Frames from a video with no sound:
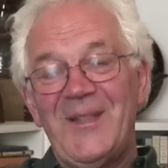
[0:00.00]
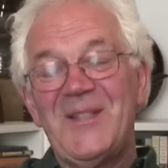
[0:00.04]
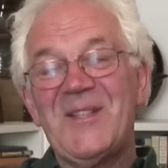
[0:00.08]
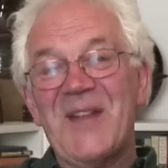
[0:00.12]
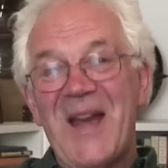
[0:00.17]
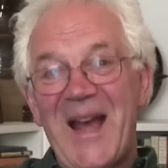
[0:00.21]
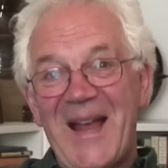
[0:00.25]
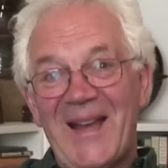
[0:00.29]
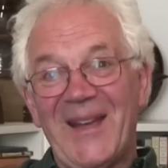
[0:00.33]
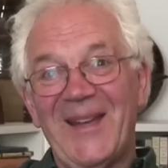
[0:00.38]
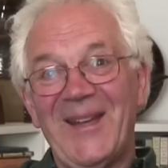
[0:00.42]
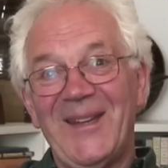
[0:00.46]

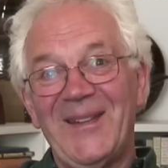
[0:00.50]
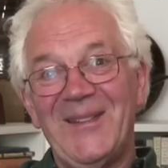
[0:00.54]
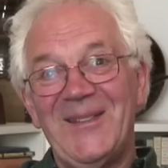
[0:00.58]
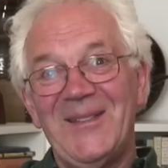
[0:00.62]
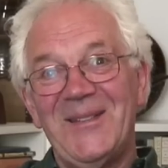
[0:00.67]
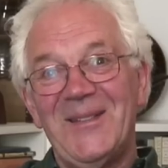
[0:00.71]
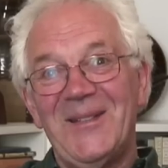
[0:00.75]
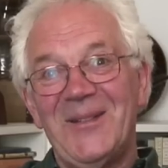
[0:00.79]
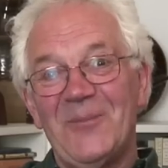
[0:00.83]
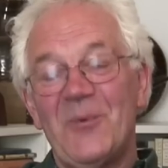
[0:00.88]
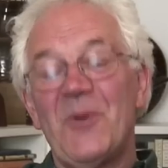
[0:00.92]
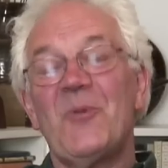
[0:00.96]
tallied
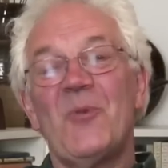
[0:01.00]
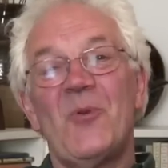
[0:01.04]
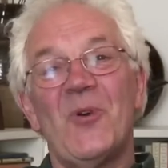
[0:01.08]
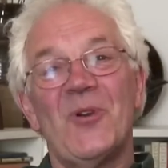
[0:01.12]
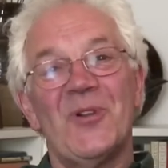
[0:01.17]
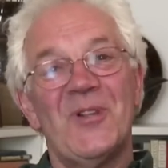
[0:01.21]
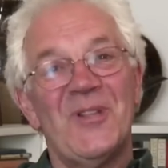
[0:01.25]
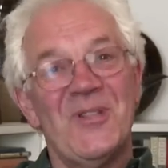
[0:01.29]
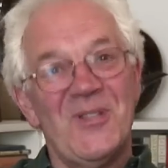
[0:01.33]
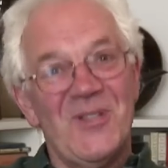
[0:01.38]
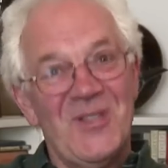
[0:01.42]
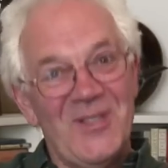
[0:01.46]
with
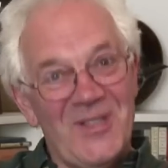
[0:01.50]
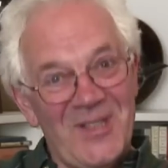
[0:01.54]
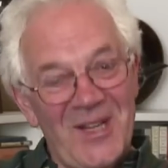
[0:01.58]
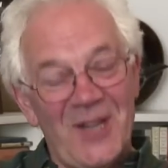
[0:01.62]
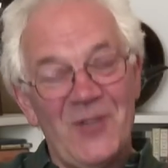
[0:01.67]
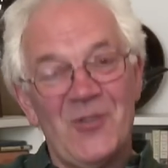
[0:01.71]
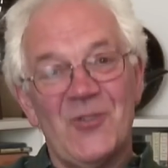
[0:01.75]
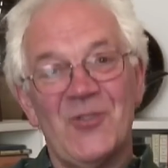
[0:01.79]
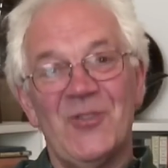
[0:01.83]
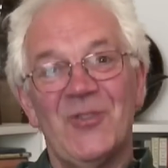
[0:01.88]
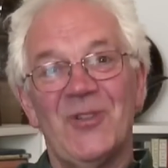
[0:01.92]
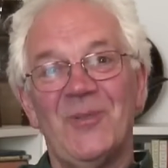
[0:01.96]
what his
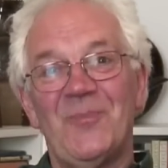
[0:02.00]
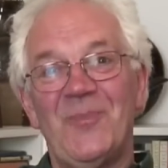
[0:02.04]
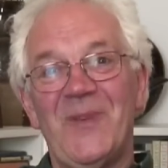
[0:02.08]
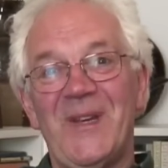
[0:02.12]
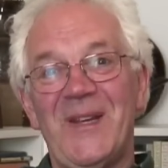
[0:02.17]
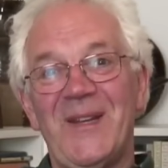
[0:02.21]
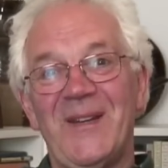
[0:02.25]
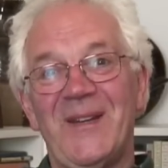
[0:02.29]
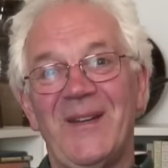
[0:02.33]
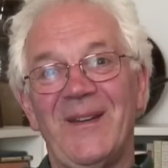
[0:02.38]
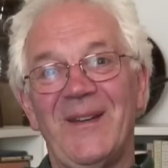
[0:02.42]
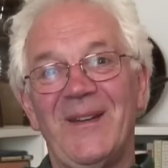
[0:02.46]
intention had
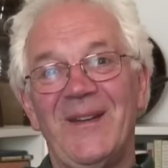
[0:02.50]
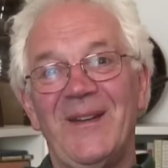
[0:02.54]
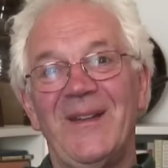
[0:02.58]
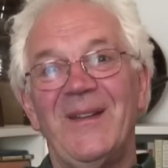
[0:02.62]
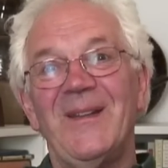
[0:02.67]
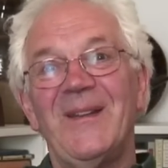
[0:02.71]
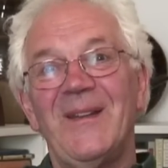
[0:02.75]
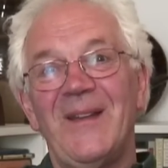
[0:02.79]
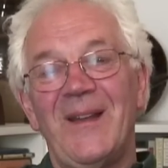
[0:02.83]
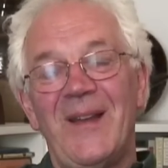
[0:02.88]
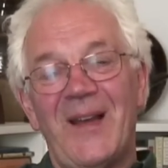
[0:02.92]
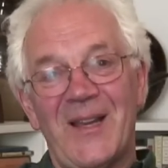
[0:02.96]
been
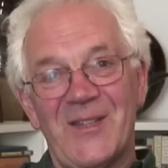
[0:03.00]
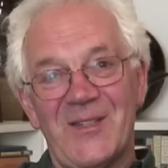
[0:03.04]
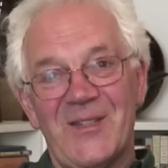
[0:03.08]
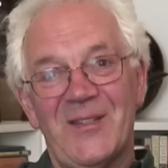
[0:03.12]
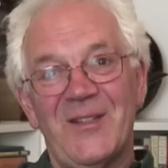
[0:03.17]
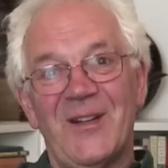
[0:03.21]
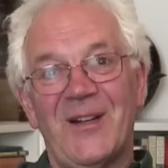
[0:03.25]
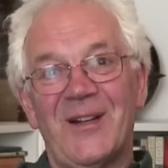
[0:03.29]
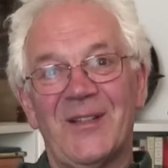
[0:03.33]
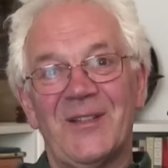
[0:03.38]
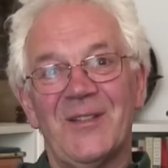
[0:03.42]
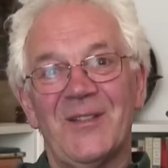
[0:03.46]
as
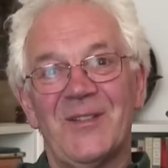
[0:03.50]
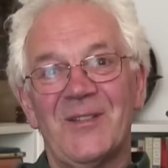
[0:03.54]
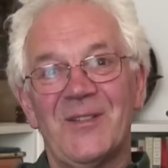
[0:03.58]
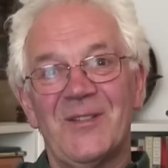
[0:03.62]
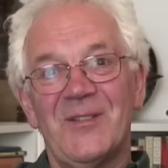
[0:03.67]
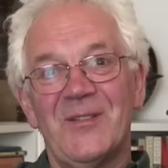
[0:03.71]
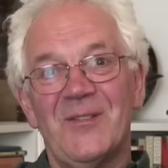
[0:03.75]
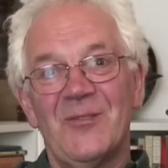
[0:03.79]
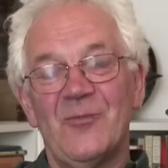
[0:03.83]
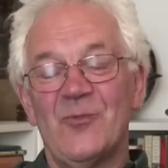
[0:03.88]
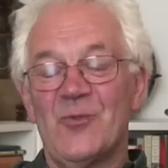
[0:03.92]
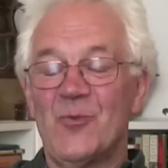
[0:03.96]
an artist
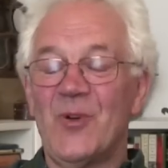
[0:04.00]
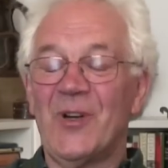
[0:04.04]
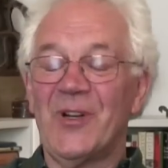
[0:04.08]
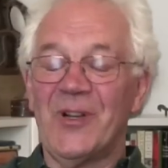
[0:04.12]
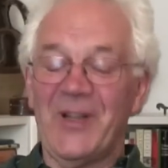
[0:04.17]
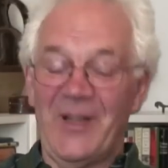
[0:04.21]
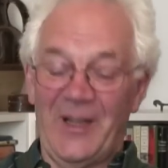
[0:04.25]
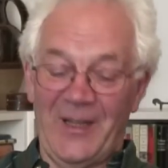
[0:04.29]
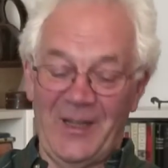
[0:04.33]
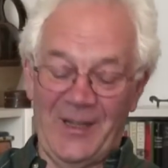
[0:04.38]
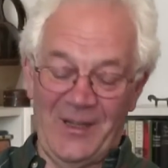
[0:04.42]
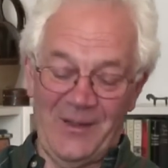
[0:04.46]
whose
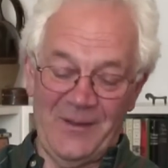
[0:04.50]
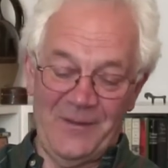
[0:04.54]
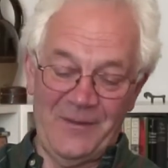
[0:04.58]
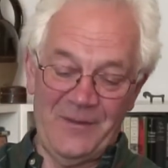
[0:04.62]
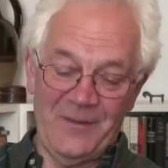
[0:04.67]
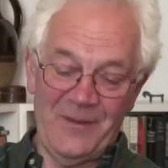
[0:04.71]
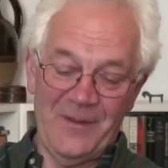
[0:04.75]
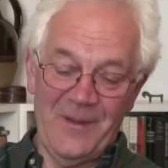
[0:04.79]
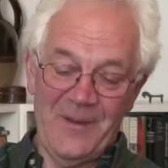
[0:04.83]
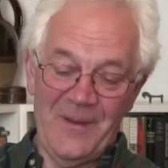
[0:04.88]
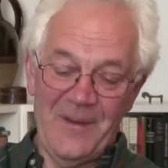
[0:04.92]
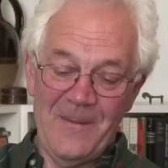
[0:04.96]
work I
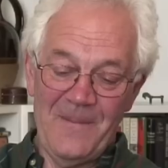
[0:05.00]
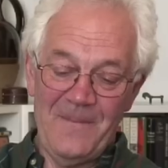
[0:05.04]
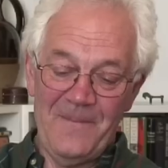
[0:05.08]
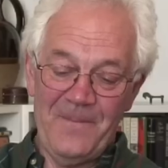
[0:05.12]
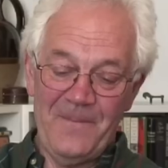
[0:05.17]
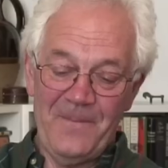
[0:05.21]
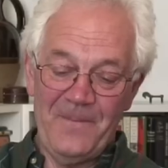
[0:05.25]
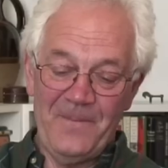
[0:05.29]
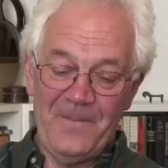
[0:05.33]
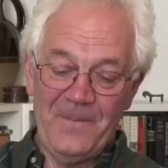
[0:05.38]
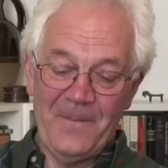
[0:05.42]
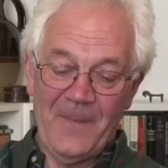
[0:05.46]
love.
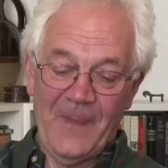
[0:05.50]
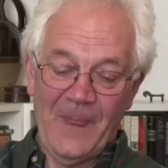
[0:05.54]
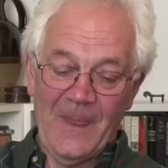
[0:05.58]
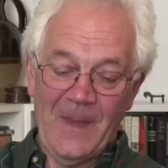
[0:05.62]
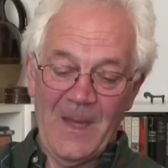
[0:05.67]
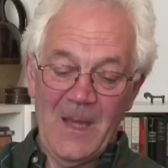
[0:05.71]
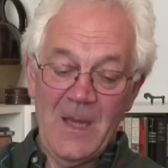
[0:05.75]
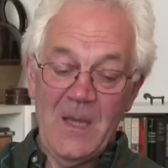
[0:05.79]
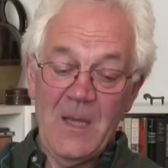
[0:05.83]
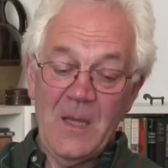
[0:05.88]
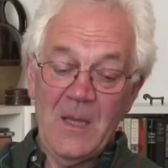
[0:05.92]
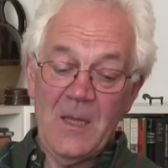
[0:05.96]

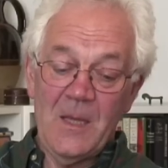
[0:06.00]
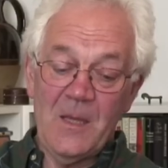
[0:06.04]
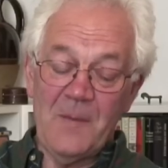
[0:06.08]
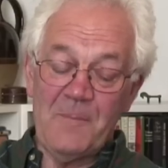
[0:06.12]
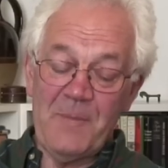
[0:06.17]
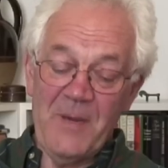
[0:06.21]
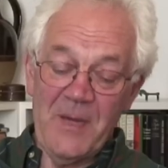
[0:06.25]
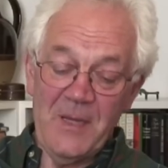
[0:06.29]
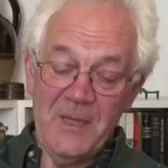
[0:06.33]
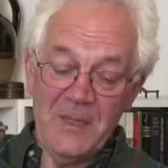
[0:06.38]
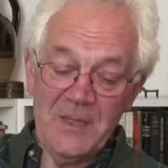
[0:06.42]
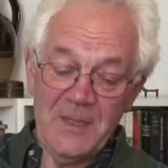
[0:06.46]
The
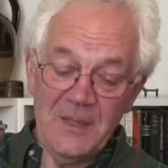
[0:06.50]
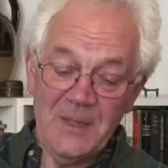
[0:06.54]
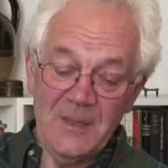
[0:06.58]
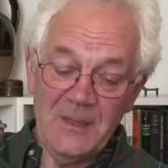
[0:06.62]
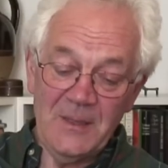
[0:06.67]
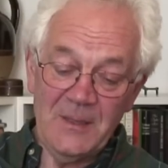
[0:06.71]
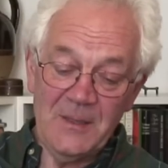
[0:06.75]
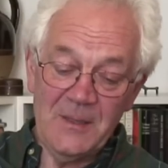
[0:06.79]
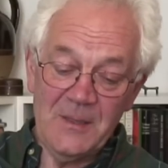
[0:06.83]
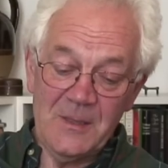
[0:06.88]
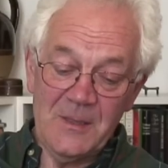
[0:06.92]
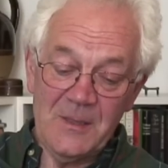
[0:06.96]

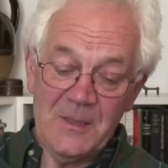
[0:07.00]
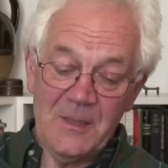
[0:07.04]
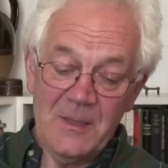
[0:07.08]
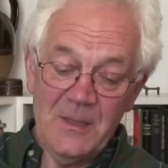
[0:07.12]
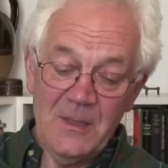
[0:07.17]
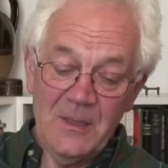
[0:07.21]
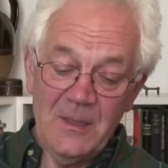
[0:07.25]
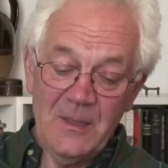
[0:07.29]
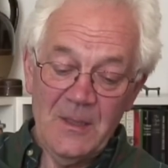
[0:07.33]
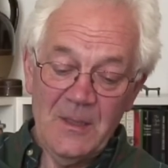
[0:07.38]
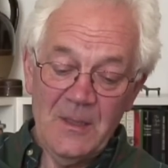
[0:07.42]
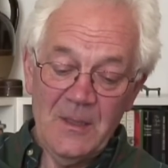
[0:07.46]
paintings
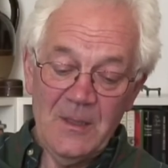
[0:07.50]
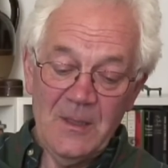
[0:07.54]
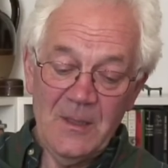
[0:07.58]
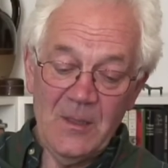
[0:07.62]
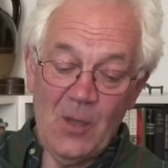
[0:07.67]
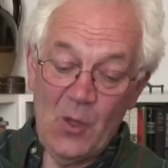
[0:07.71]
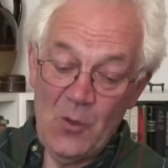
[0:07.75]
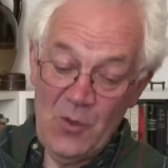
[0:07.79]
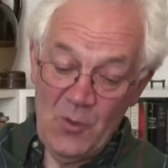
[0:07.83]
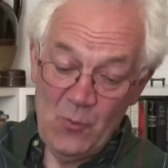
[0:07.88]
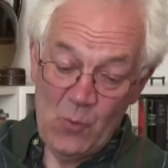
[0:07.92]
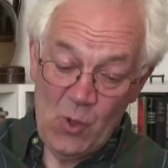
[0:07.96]

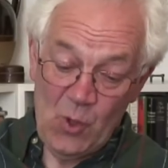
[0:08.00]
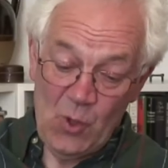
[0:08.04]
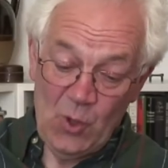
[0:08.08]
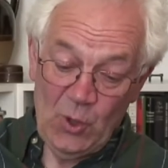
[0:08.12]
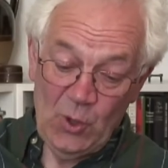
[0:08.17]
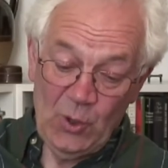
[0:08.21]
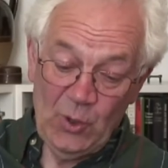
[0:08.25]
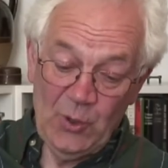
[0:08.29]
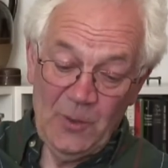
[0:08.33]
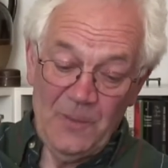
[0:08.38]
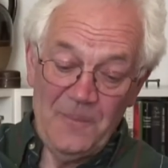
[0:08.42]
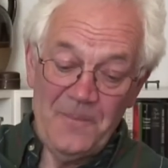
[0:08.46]
on the
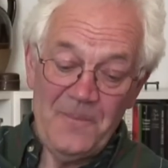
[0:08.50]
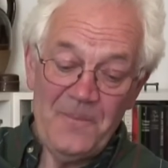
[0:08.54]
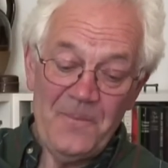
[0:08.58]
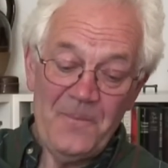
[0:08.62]
wall,